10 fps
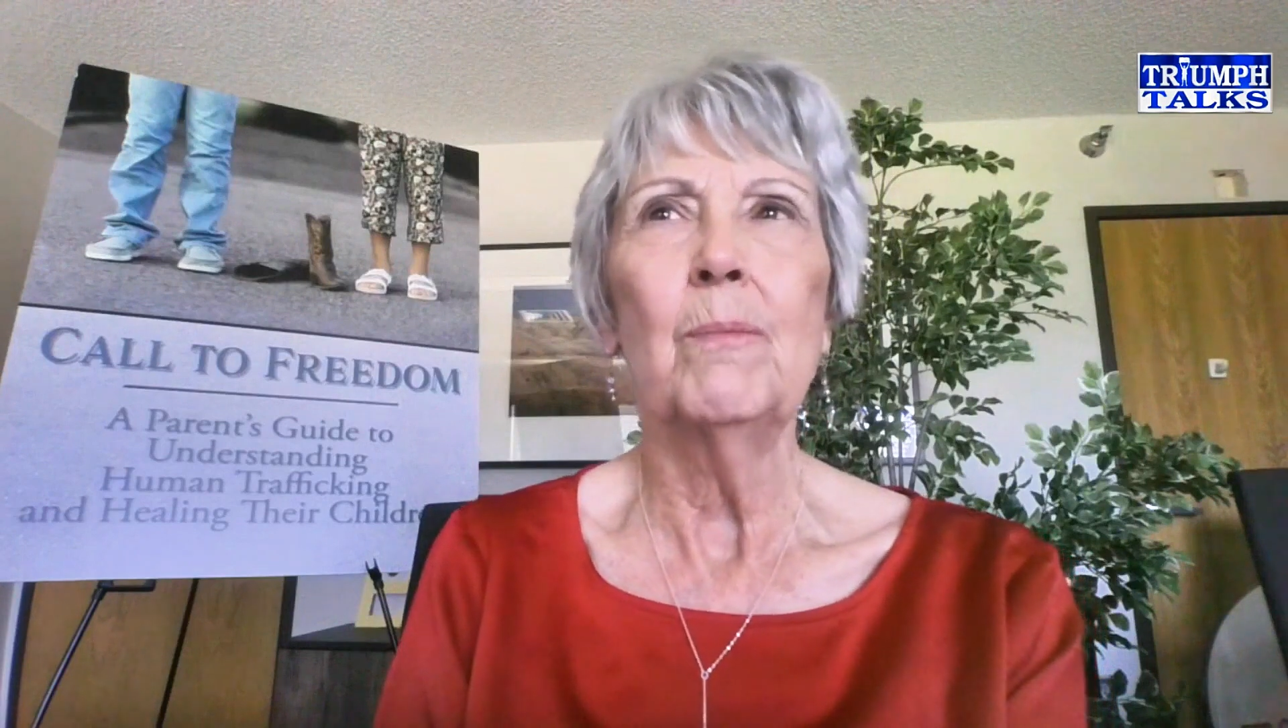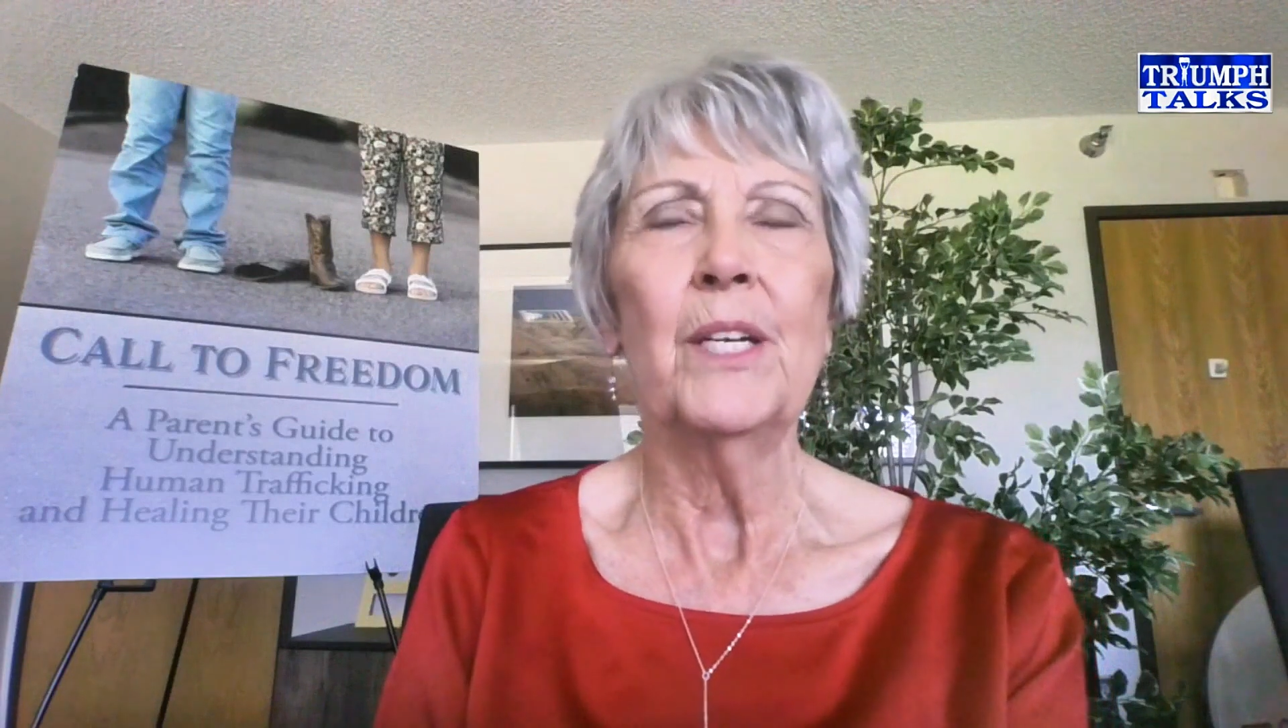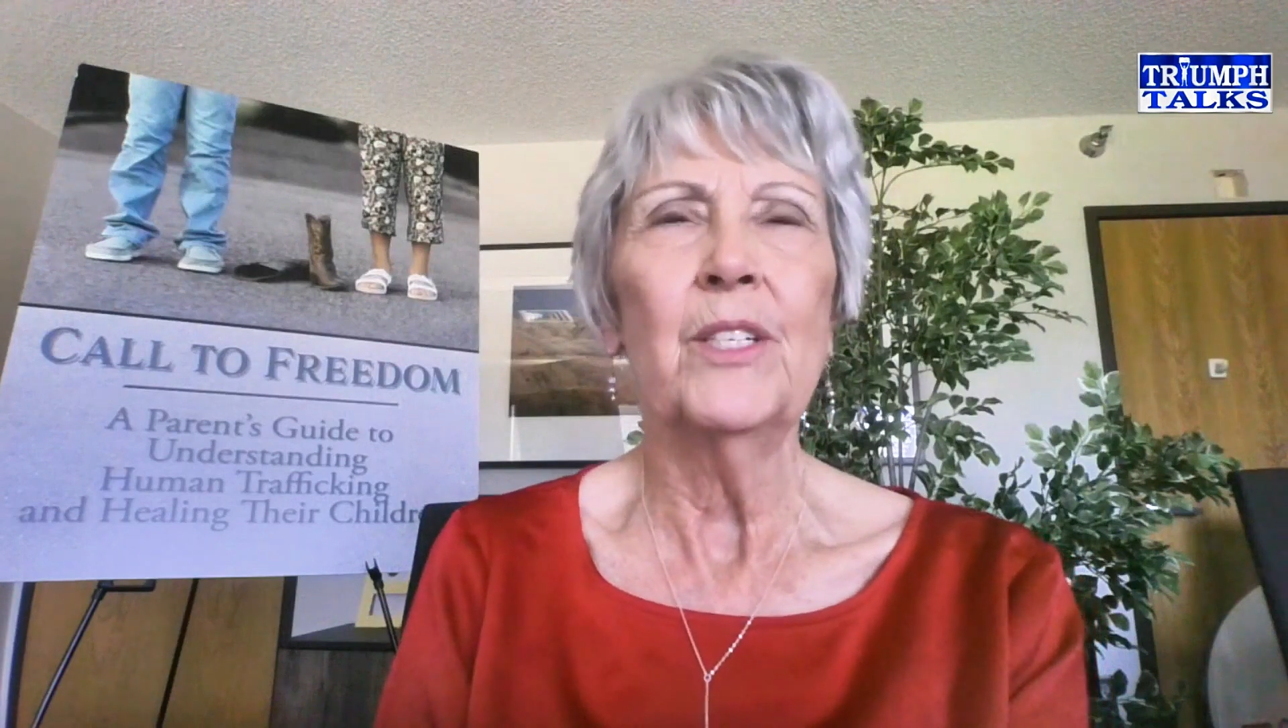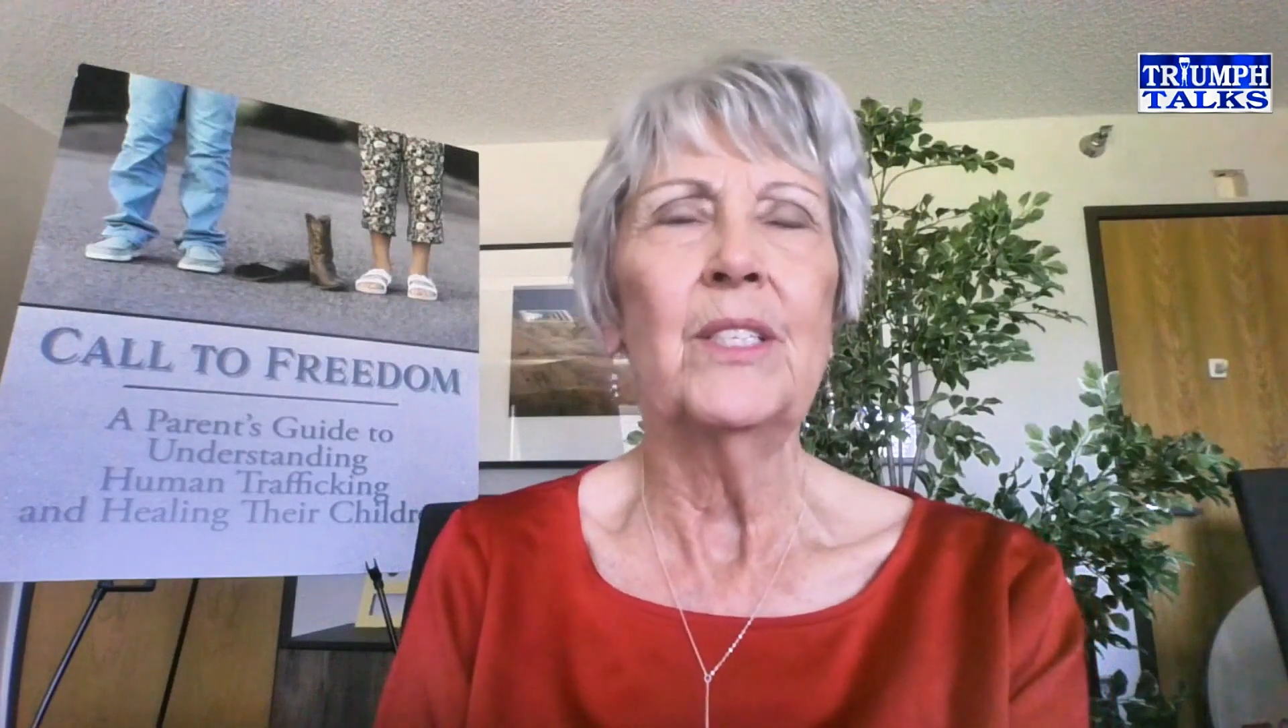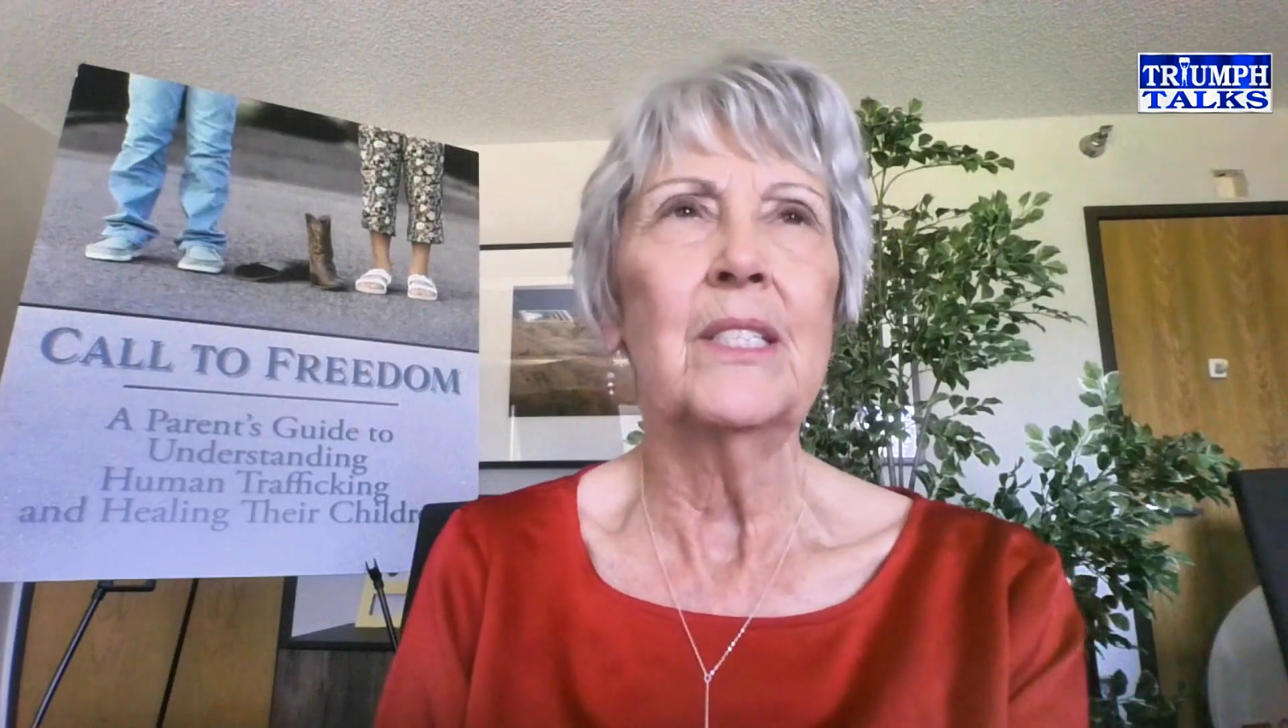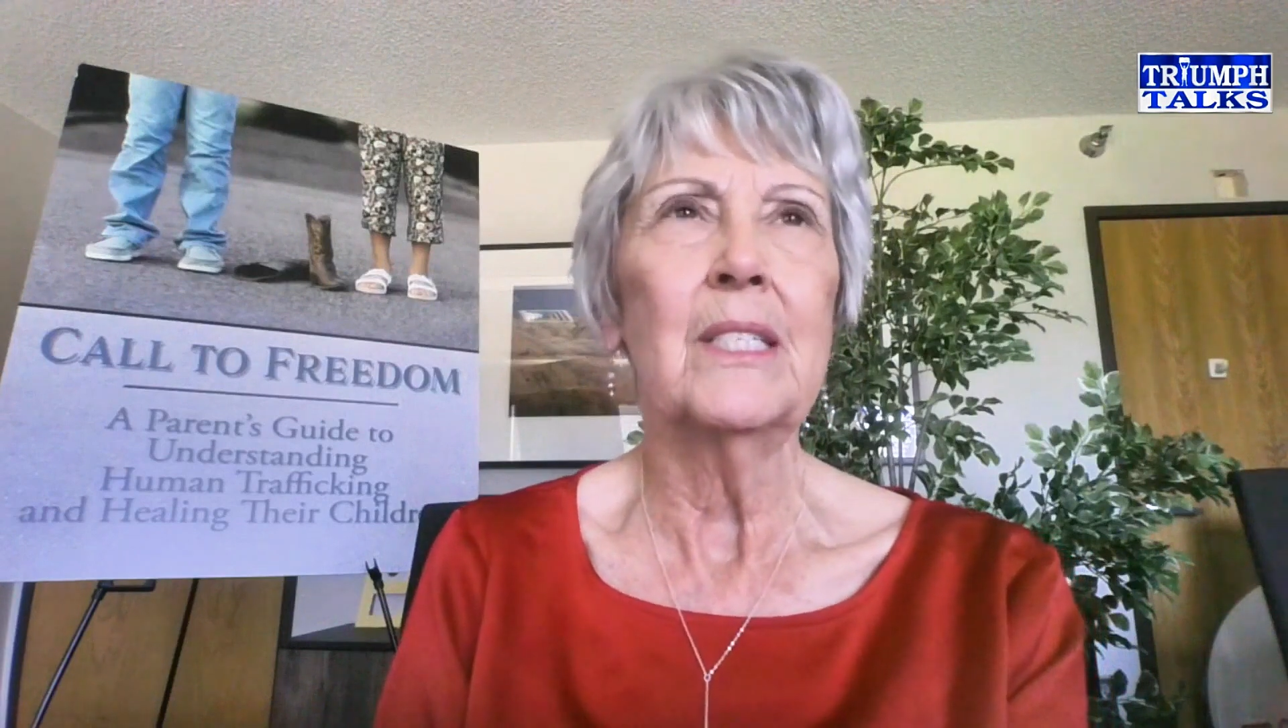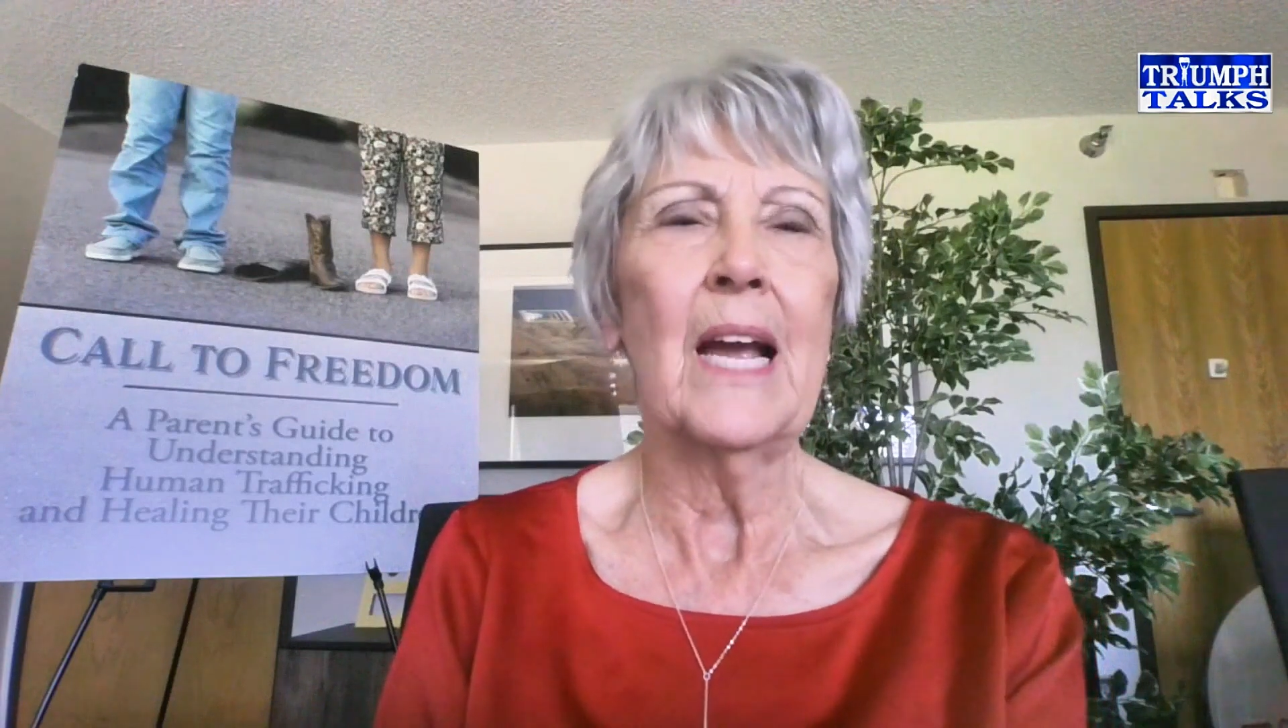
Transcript: parents